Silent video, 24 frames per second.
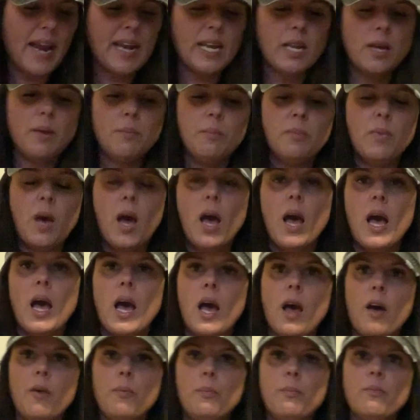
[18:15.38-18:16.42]
item,
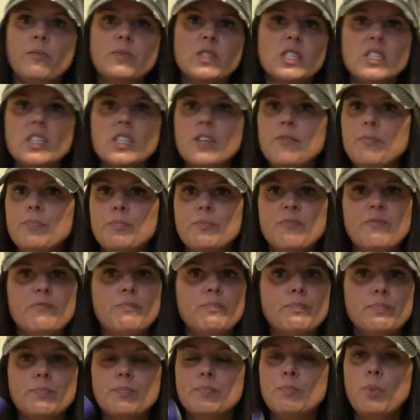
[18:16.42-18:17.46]
just a
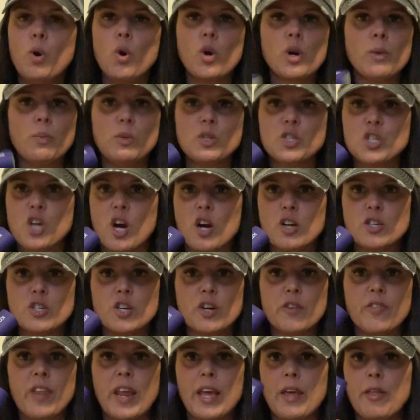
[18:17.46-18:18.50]
portable
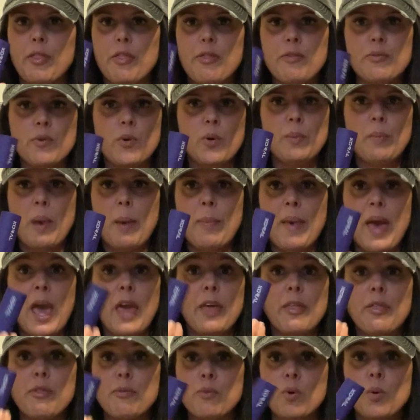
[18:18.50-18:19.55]
charger that I could throw in my
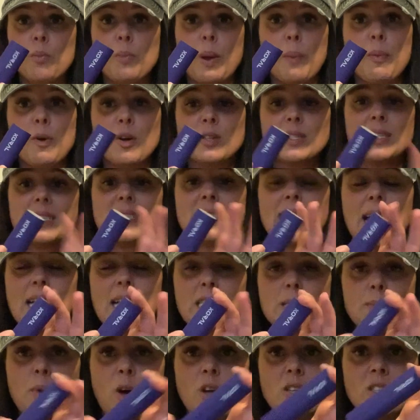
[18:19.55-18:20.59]
bag, throw in my purse. It's that
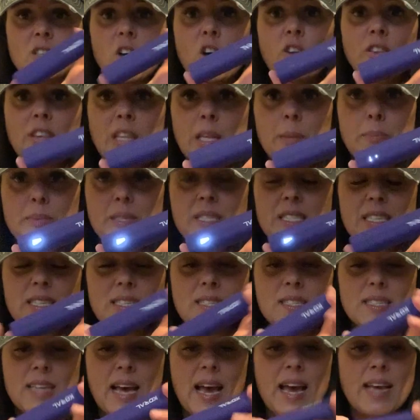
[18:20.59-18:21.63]
small. It's called lipstick
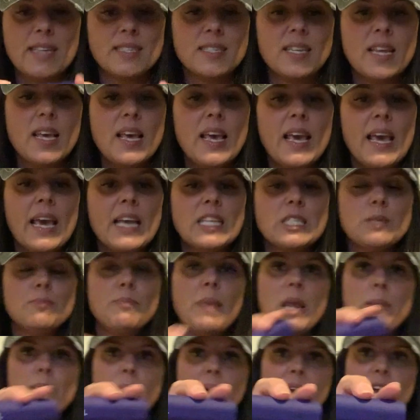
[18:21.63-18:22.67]
size. It's
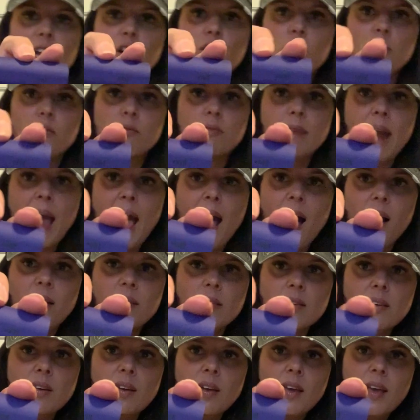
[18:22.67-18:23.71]
made by
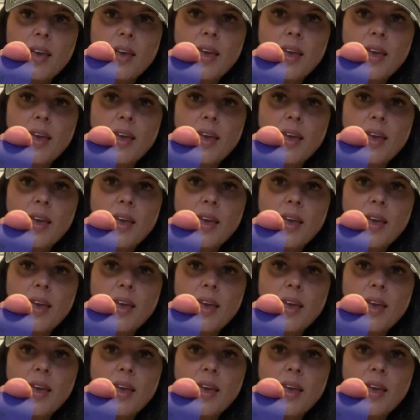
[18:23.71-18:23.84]
Coral.